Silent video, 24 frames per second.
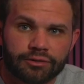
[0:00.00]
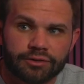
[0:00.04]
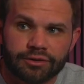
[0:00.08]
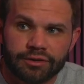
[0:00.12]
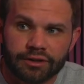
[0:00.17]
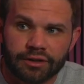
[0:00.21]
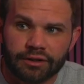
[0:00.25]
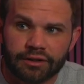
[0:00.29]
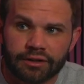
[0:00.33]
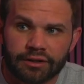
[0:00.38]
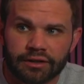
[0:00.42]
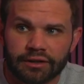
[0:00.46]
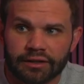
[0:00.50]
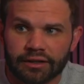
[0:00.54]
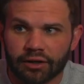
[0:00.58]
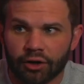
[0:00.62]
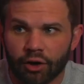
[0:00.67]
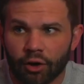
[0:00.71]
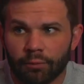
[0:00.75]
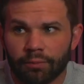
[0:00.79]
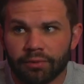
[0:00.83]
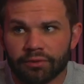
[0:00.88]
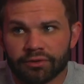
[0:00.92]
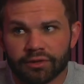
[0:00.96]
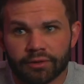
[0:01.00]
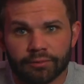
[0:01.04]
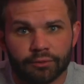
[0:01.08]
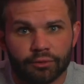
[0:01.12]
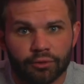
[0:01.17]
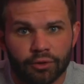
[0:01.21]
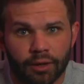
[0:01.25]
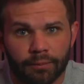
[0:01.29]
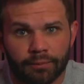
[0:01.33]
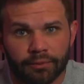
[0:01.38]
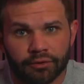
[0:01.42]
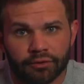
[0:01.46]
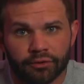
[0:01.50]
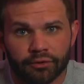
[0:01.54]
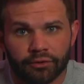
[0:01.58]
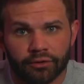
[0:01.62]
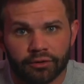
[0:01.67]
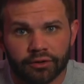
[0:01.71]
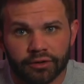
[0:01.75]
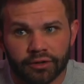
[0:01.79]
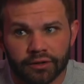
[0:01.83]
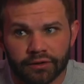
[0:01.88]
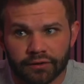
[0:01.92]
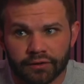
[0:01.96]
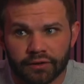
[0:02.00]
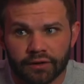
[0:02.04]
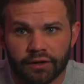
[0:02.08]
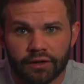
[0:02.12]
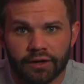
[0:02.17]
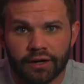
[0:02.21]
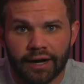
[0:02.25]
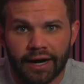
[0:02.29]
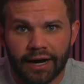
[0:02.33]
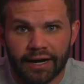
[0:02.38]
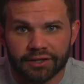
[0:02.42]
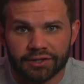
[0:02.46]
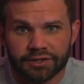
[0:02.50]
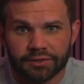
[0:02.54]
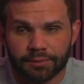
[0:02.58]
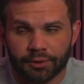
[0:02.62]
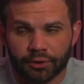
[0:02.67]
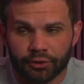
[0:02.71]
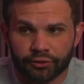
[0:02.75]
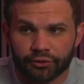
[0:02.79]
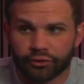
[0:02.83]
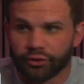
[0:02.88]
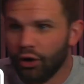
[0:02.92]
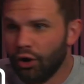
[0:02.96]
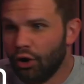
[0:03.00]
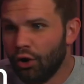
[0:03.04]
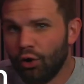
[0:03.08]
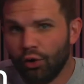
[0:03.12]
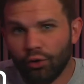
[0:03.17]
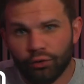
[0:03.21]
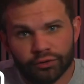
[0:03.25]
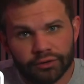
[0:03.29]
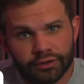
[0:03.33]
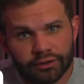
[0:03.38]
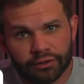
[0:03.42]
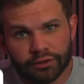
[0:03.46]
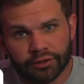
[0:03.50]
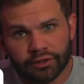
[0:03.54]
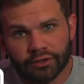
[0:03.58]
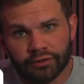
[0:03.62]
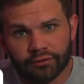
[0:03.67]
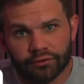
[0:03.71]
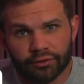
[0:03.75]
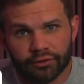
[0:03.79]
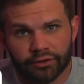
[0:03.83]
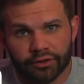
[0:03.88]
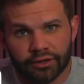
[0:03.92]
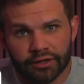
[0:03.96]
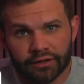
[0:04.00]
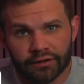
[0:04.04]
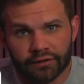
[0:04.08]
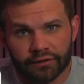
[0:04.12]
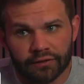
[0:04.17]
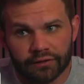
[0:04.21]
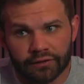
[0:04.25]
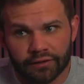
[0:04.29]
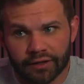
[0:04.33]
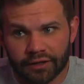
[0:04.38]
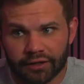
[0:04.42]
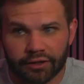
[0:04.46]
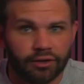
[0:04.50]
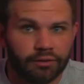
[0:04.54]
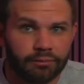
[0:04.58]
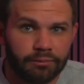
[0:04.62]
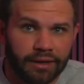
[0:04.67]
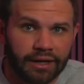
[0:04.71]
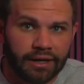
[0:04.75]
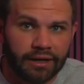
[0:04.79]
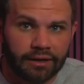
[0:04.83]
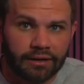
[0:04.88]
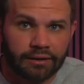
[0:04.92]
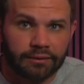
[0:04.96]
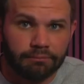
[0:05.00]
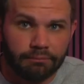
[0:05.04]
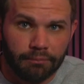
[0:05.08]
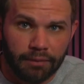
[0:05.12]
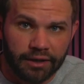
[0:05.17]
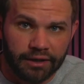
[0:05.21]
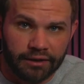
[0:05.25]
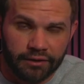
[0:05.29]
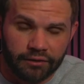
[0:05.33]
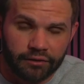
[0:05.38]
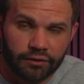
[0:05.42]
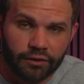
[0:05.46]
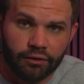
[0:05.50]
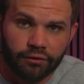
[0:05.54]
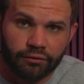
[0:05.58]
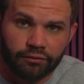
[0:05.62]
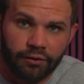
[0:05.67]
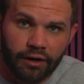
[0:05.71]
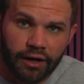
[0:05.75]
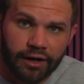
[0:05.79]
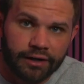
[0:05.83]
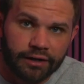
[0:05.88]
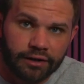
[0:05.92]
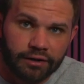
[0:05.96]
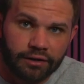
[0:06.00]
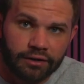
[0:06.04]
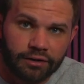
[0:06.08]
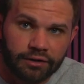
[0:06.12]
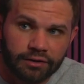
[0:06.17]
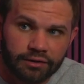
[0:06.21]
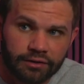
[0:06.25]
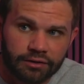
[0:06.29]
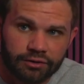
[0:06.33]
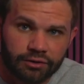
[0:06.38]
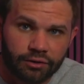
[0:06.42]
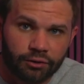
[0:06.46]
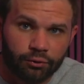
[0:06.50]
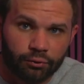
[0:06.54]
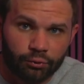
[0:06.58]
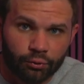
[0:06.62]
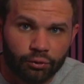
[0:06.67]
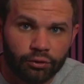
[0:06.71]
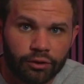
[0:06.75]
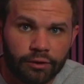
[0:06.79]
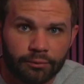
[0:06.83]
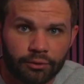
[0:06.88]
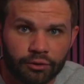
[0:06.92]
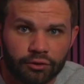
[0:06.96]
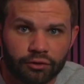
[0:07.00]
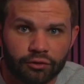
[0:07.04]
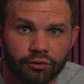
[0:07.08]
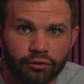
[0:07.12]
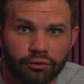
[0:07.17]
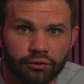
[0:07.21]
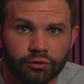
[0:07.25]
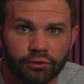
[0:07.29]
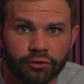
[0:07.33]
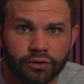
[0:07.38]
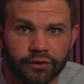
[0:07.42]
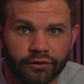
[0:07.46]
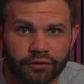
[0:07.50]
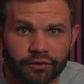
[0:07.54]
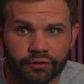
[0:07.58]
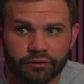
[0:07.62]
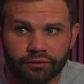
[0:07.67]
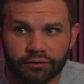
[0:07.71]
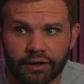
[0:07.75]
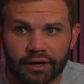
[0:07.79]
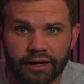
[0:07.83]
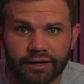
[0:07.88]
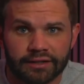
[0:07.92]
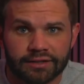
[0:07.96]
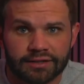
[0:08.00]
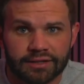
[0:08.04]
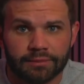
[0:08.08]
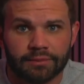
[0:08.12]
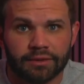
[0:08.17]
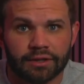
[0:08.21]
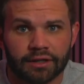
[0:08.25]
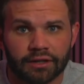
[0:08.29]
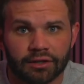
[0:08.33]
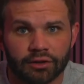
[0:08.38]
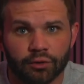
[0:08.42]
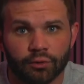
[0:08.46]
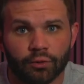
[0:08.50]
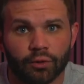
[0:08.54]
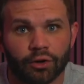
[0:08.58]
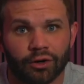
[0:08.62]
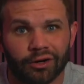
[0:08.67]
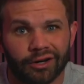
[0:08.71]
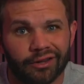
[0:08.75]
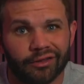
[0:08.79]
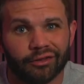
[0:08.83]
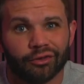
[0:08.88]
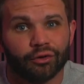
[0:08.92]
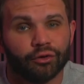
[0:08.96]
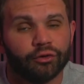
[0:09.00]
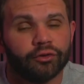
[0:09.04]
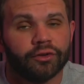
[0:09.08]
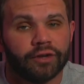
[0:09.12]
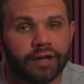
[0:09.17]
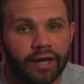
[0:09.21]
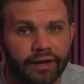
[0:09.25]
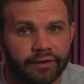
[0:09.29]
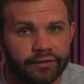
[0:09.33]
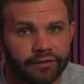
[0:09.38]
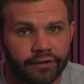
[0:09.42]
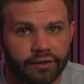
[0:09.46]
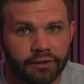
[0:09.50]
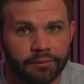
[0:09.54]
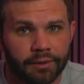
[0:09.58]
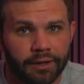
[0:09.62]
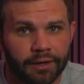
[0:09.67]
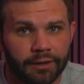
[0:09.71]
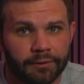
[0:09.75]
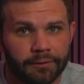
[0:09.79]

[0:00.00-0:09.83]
thing that opens up new opportunities, as opposed to only looking for things that could make money. So rule number 2 is to find something that you are enthusiastic about.